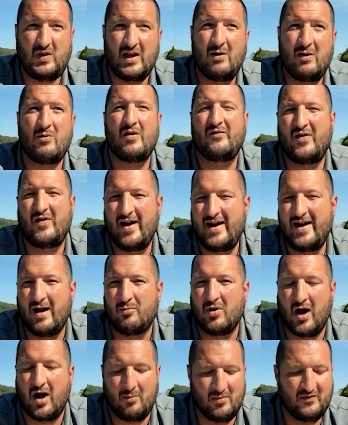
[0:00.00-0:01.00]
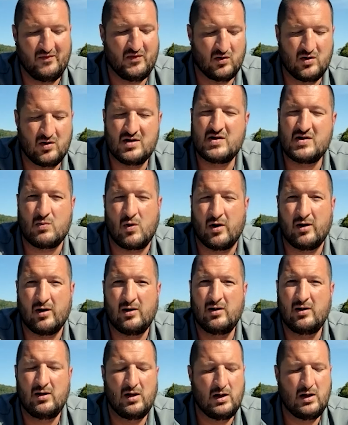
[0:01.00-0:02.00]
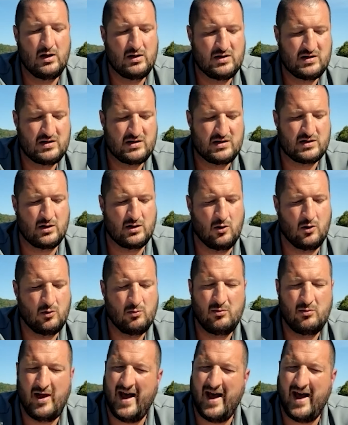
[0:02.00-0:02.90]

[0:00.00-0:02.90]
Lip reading: I want to find that problem if there is one. So